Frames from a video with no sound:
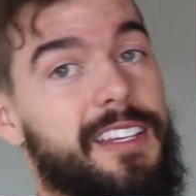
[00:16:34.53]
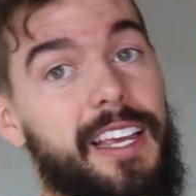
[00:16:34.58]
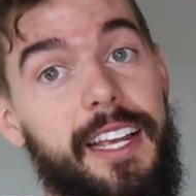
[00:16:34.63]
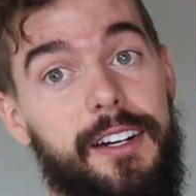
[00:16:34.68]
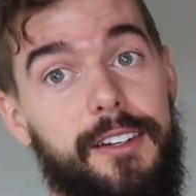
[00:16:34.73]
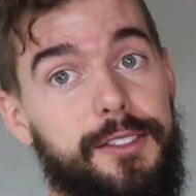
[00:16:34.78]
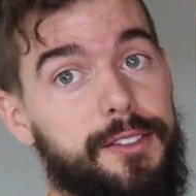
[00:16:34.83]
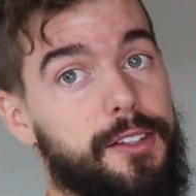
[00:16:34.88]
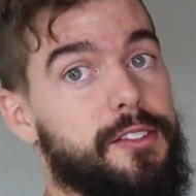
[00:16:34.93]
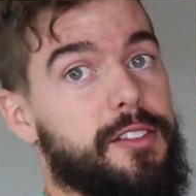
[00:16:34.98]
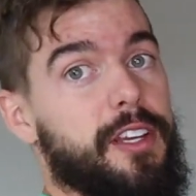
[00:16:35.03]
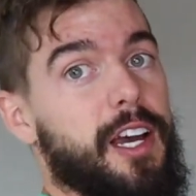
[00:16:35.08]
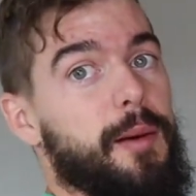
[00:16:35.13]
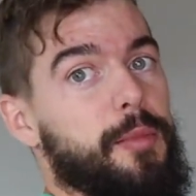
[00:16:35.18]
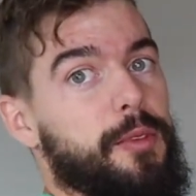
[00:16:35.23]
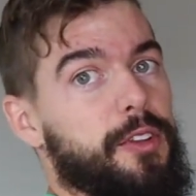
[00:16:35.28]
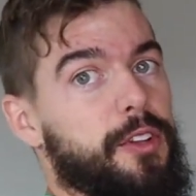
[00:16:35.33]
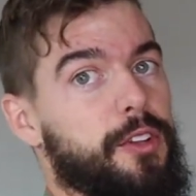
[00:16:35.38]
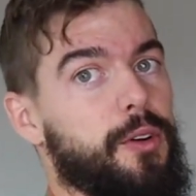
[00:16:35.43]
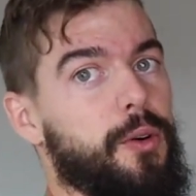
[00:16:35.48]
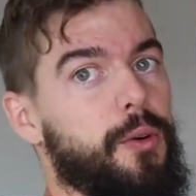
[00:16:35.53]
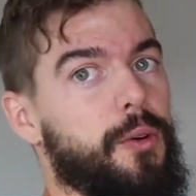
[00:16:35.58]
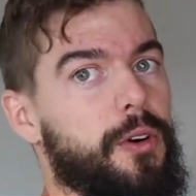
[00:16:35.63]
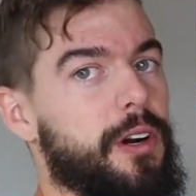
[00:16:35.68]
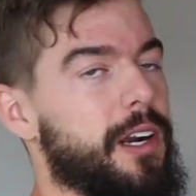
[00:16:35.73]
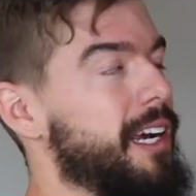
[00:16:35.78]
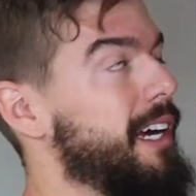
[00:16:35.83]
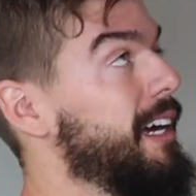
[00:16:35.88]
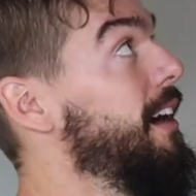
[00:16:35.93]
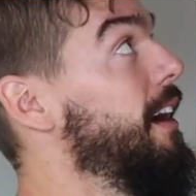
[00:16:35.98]
Anchor's on top of the
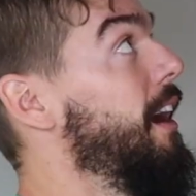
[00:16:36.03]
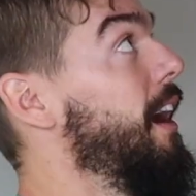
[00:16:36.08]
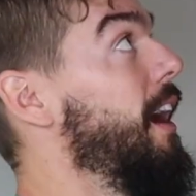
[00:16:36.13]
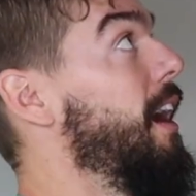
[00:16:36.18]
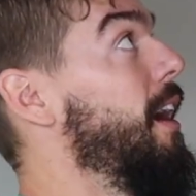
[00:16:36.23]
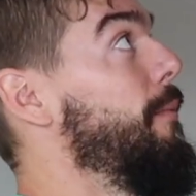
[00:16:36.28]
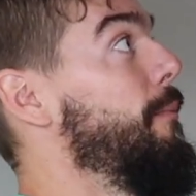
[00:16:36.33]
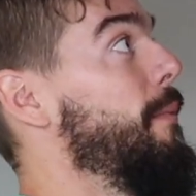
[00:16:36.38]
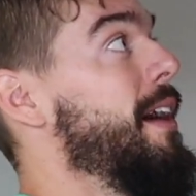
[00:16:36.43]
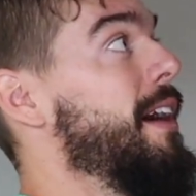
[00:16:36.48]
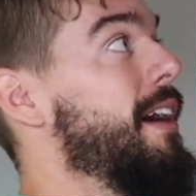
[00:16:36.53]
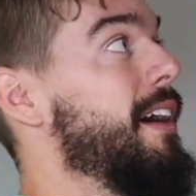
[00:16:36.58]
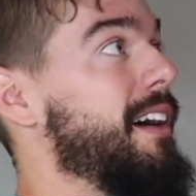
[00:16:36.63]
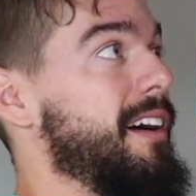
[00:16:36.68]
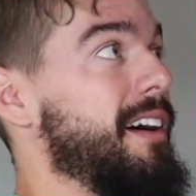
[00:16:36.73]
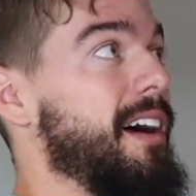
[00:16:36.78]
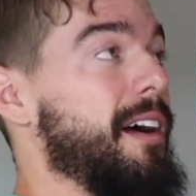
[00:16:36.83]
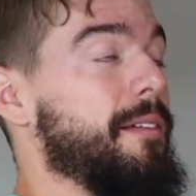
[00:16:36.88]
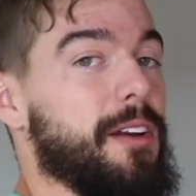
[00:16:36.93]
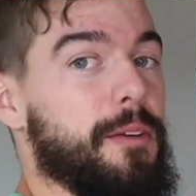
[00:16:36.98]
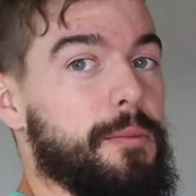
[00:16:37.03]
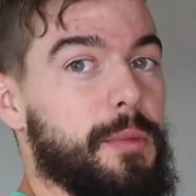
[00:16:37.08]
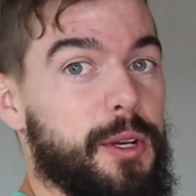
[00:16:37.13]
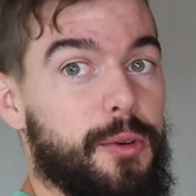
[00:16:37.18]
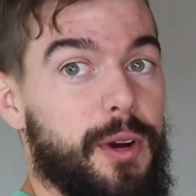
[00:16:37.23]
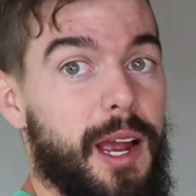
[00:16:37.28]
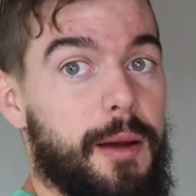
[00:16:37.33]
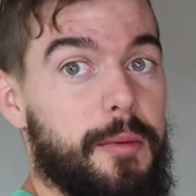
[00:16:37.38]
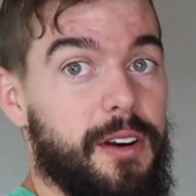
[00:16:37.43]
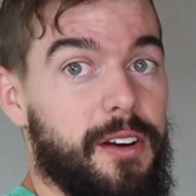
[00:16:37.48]
door. I'm gonna be
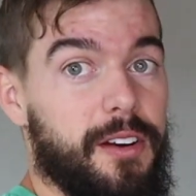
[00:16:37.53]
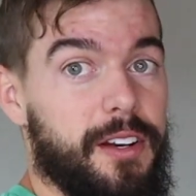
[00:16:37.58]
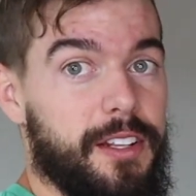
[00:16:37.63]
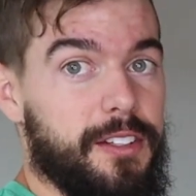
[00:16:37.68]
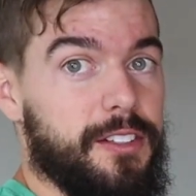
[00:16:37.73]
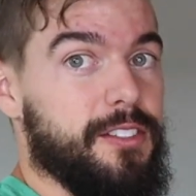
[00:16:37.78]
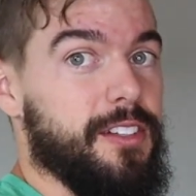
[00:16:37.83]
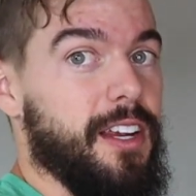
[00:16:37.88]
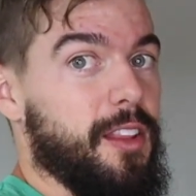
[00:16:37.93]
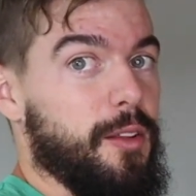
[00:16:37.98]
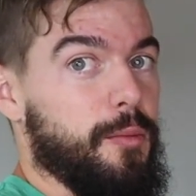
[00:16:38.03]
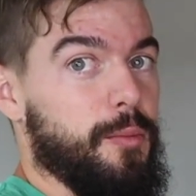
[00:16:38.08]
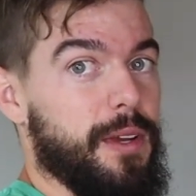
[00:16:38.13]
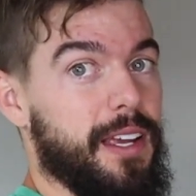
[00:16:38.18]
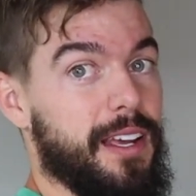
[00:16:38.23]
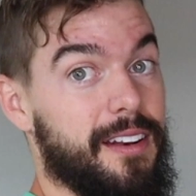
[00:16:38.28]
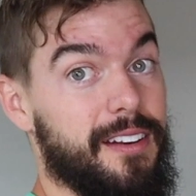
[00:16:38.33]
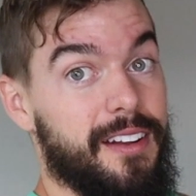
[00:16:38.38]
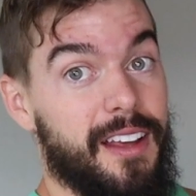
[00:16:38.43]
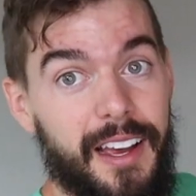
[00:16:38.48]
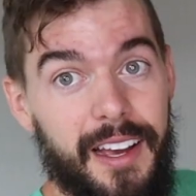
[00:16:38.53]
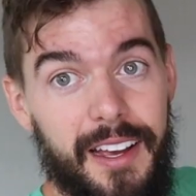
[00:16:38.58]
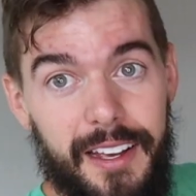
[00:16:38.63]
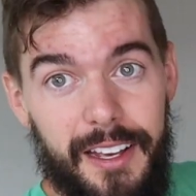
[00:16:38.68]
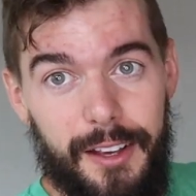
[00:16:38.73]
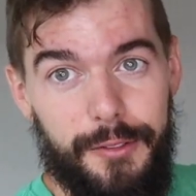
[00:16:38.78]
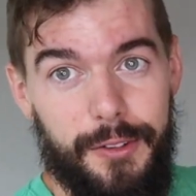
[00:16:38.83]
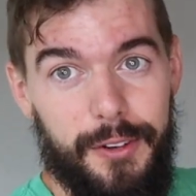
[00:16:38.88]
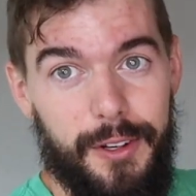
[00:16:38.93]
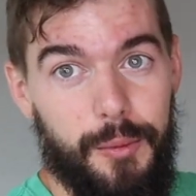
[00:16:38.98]
grabbing on either side of the band.
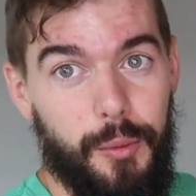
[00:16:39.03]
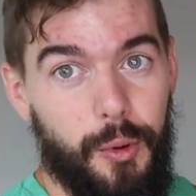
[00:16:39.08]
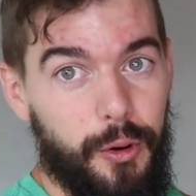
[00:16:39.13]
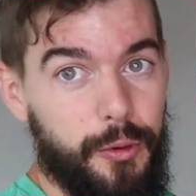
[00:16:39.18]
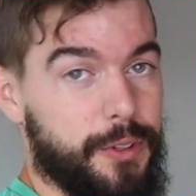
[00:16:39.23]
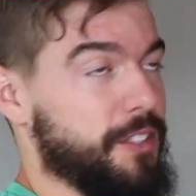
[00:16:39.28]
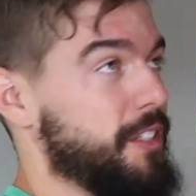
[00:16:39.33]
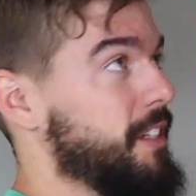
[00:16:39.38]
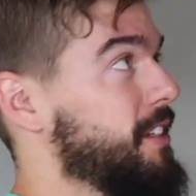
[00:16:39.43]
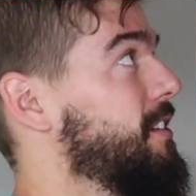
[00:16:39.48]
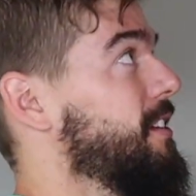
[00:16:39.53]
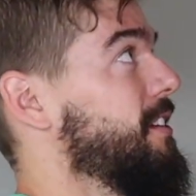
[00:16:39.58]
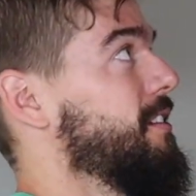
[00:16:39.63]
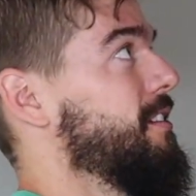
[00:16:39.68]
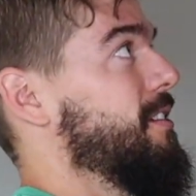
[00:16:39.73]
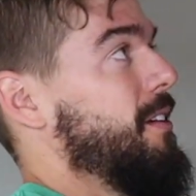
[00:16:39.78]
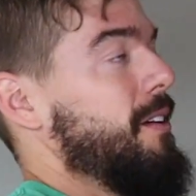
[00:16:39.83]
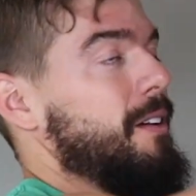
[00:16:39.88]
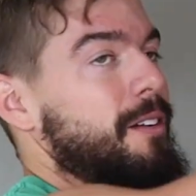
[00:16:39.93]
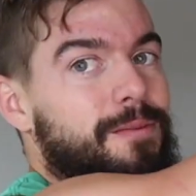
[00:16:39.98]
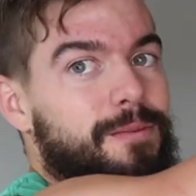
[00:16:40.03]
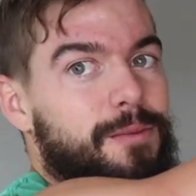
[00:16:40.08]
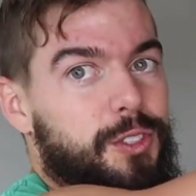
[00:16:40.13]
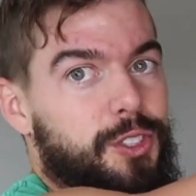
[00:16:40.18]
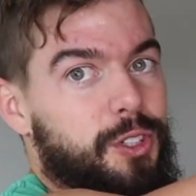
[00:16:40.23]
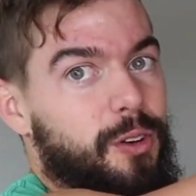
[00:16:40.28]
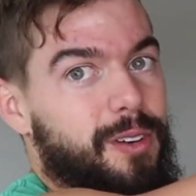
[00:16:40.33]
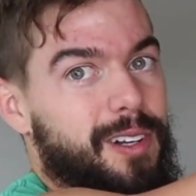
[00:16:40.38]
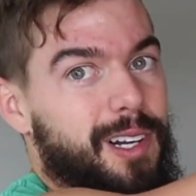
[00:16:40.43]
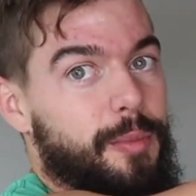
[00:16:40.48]
If you need more resistance,
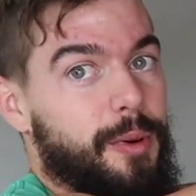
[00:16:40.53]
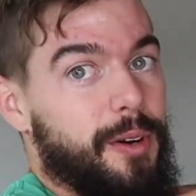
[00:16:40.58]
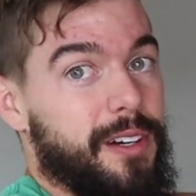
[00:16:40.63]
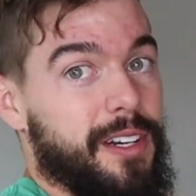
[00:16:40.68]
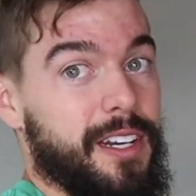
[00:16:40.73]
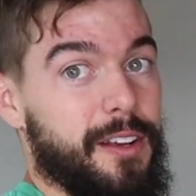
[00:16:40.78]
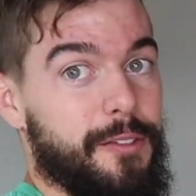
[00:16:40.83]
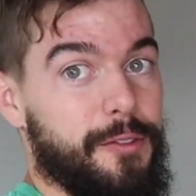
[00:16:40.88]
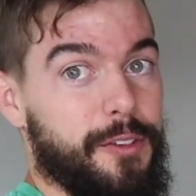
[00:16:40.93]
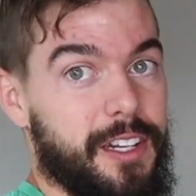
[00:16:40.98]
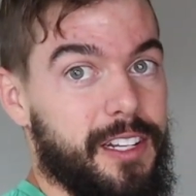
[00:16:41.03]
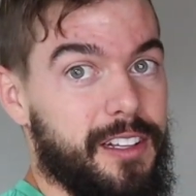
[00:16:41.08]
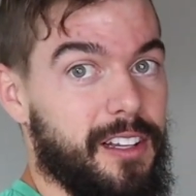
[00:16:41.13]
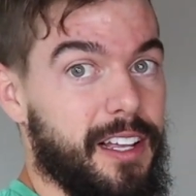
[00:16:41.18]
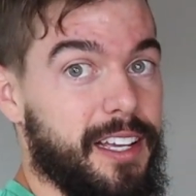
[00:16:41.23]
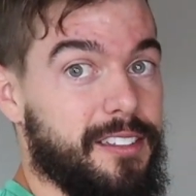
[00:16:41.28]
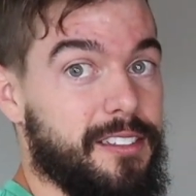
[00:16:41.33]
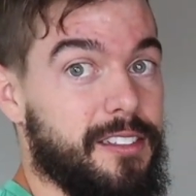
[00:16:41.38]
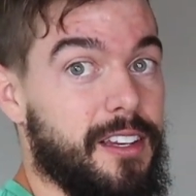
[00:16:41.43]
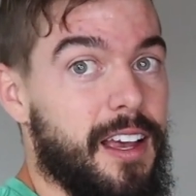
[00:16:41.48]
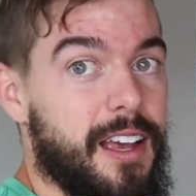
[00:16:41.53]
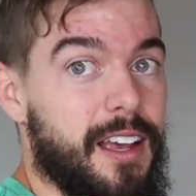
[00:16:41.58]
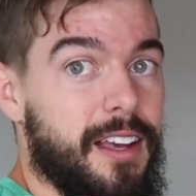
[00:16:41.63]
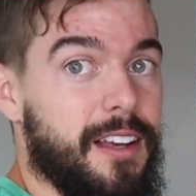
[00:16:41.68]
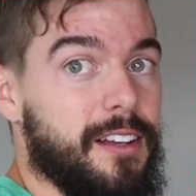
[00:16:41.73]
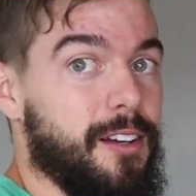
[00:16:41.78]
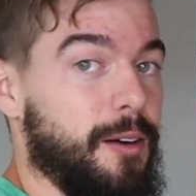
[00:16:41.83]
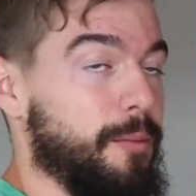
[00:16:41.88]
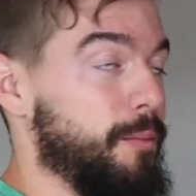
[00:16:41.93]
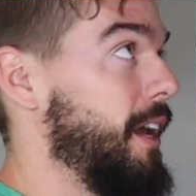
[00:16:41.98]
choke up on it. If you need less,
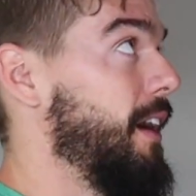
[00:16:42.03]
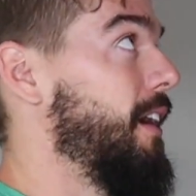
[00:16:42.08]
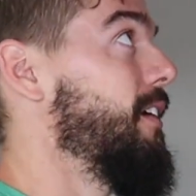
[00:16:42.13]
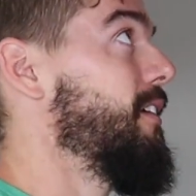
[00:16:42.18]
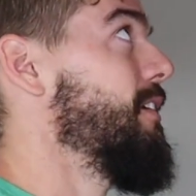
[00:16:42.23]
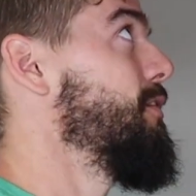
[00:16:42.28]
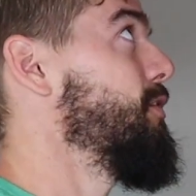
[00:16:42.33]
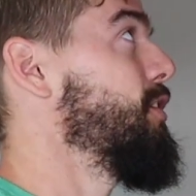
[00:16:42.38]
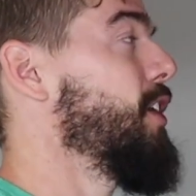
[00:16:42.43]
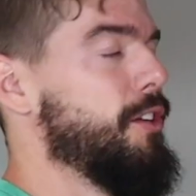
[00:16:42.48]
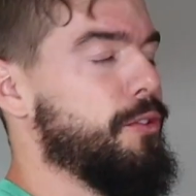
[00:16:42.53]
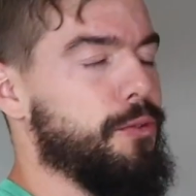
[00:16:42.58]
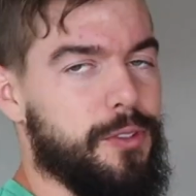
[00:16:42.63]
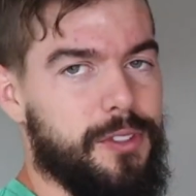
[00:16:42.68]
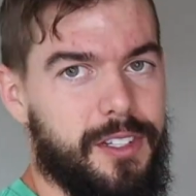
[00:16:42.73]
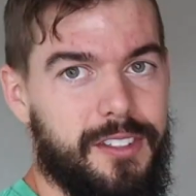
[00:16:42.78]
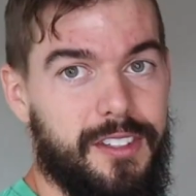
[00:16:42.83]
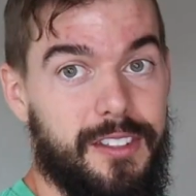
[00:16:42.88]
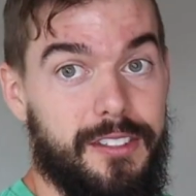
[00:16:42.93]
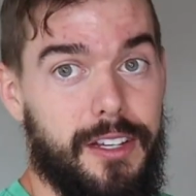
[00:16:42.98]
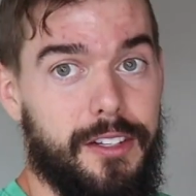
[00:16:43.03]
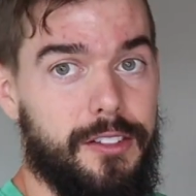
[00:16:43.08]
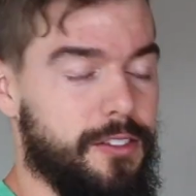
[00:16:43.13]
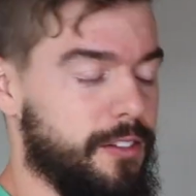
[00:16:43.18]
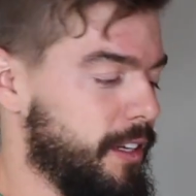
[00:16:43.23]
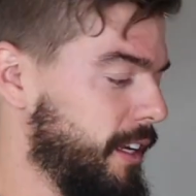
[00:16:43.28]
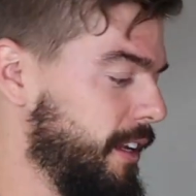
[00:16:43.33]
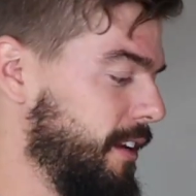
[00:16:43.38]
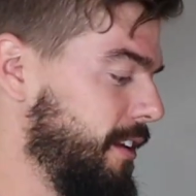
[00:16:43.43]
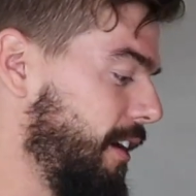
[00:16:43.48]
come down, change resistance as you
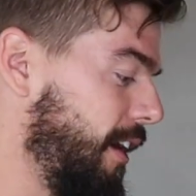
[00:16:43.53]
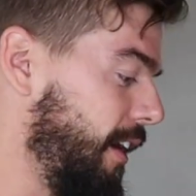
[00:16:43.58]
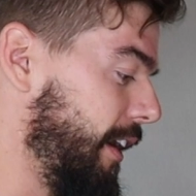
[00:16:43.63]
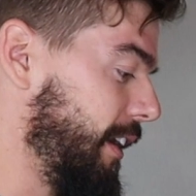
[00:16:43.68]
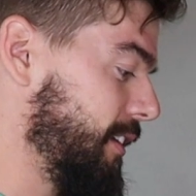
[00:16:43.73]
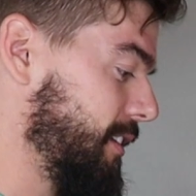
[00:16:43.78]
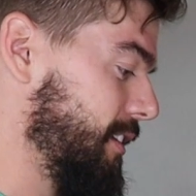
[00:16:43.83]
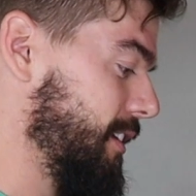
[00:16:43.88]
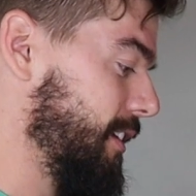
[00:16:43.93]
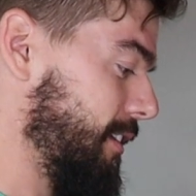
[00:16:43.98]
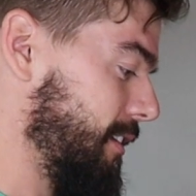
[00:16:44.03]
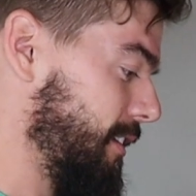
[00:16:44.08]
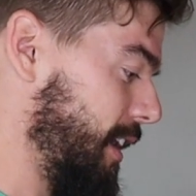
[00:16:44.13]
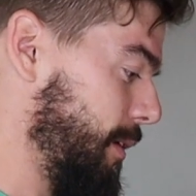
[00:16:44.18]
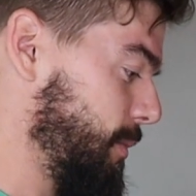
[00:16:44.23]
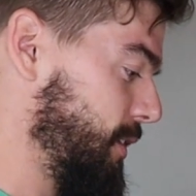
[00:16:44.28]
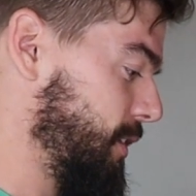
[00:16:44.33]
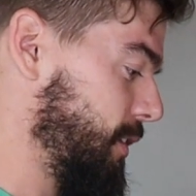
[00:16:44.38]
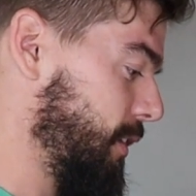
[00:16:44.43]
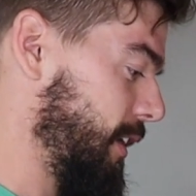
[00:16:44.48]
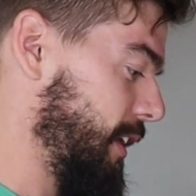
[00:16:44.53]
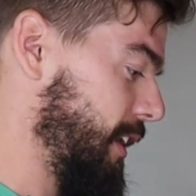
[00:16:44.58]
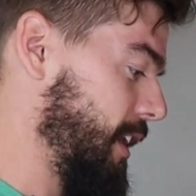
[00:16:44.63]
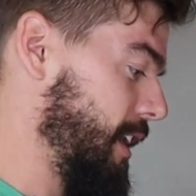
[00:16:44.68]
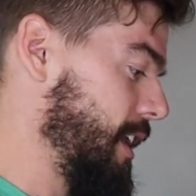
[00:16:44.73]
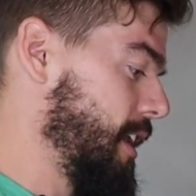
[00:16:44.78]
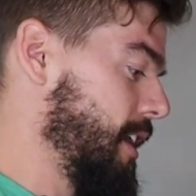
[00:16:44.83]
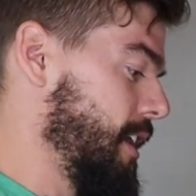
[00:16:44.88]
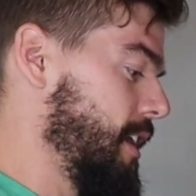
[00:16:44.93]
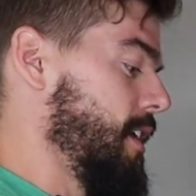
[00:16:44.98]
need. All right, let's get the timer started.
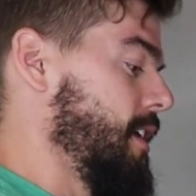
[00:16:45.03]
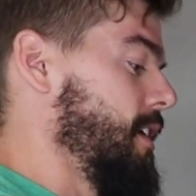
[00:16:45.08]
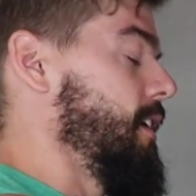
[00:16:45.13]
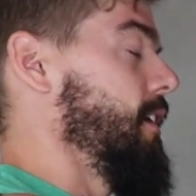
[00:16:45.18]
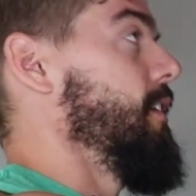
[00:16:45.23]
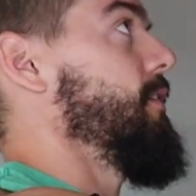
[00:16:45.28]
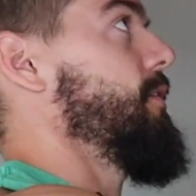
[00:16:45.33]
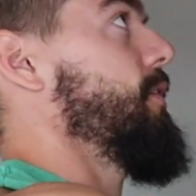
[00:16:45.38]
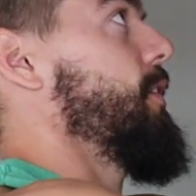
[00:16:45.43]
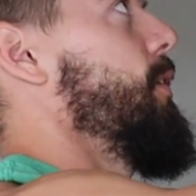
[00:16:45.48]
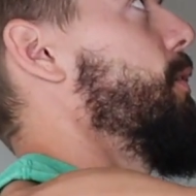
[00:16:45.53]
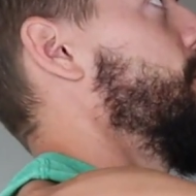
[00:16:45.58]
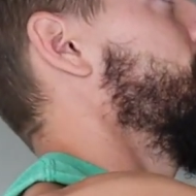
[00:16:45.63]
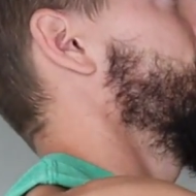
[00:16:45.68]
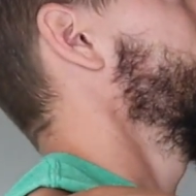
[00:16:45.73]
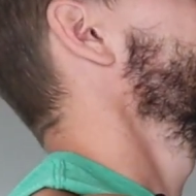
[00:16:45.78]
Let's go.